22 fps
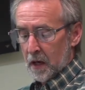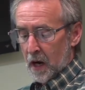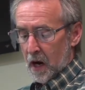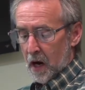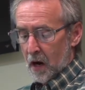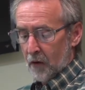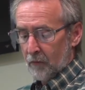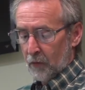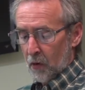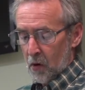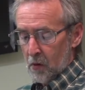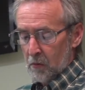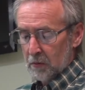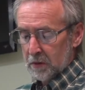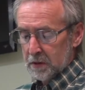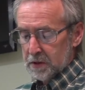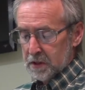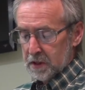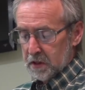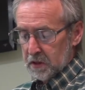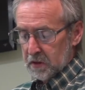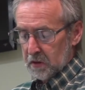I've
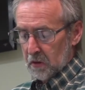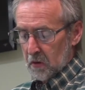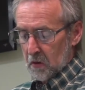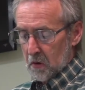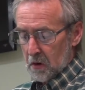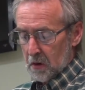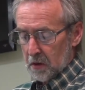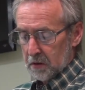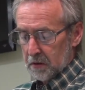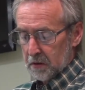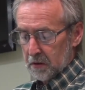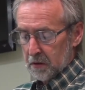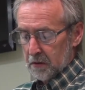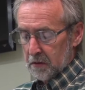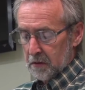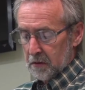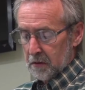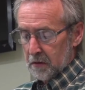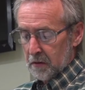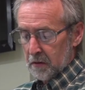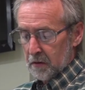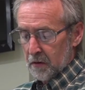always thought
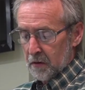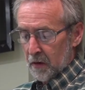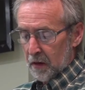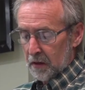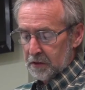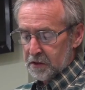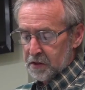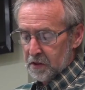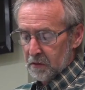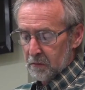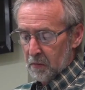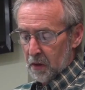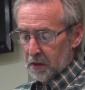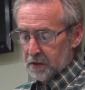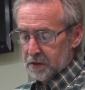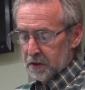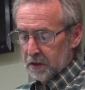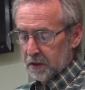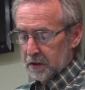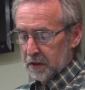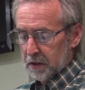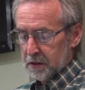not so much
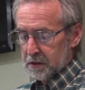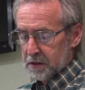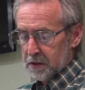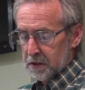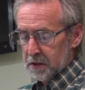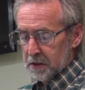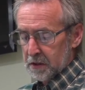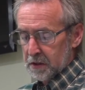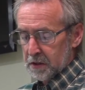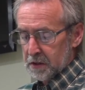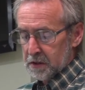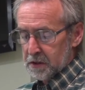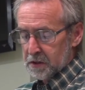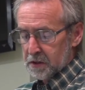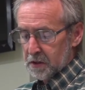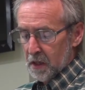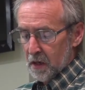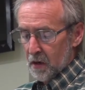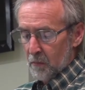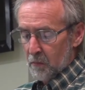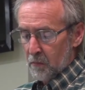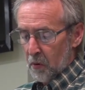that this is
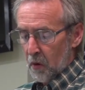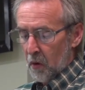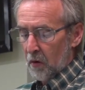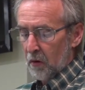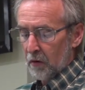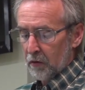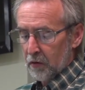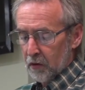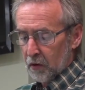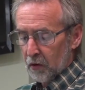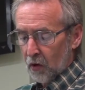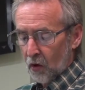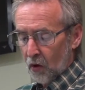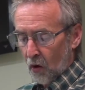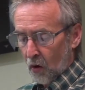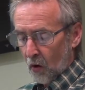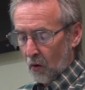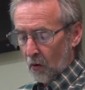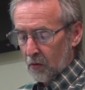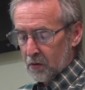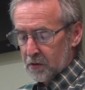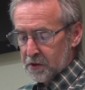part of the
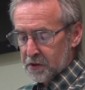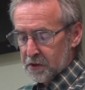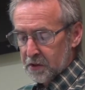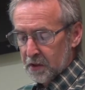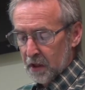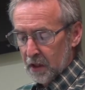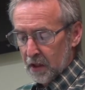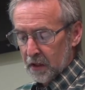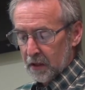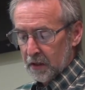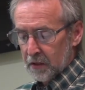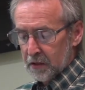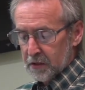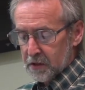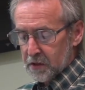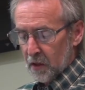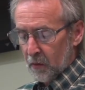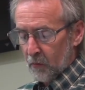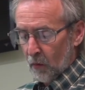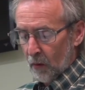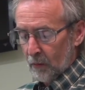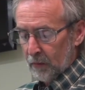curse, and
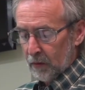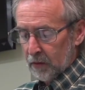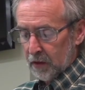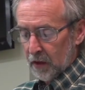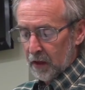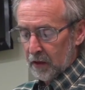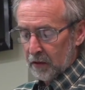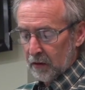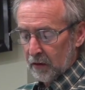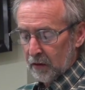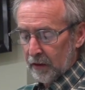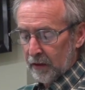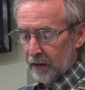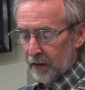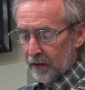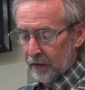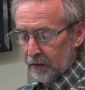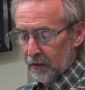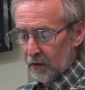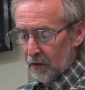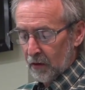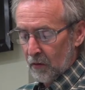some women think, uh,
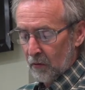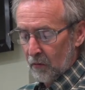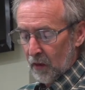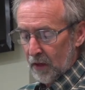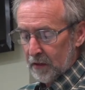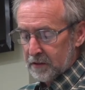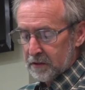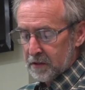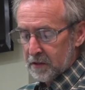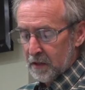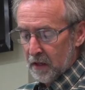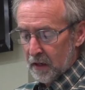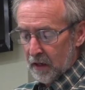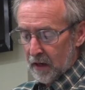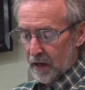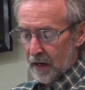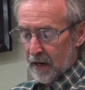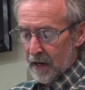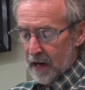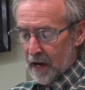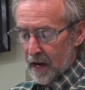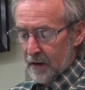you know, that's,
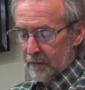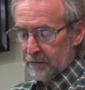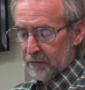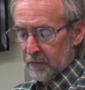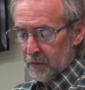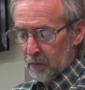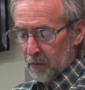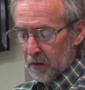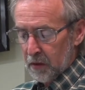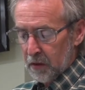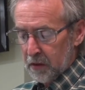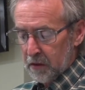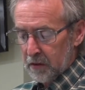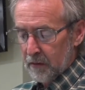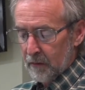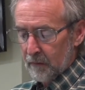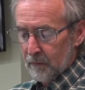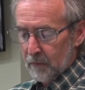I have to be,